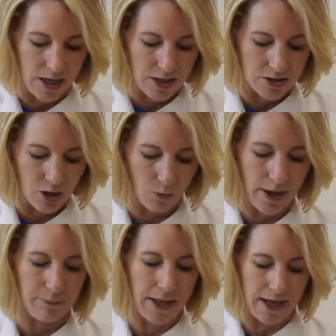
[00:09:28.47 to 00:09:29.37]
So
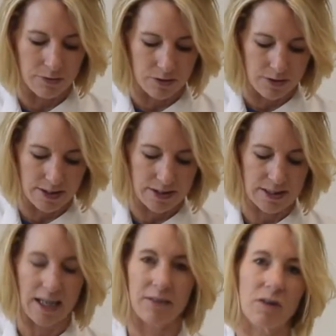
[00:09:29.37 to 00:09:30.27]
wet mount, this
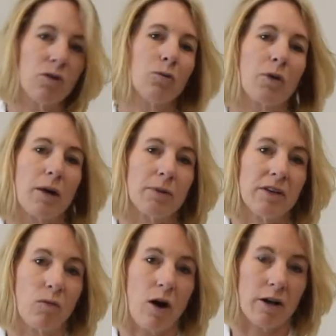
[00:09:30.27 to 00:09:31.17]
is kind of a cool property
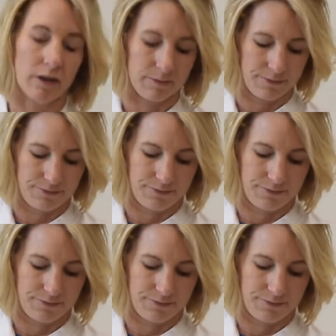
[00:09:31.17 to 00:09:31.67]
of water.